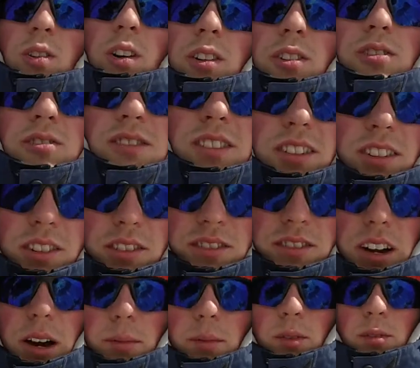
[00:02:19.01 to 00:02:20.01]
or I'll use a little
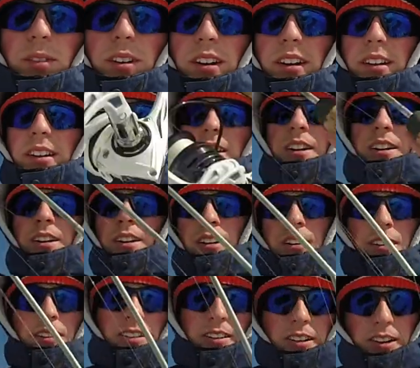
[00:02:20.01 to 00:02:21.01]
double rig.
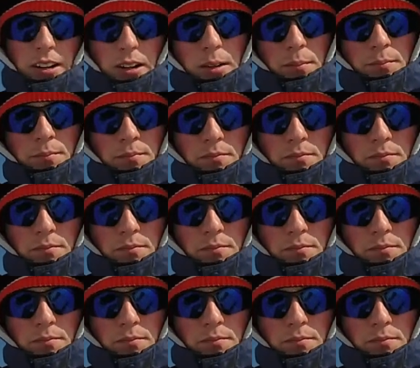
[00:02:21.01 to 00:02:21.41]
Um,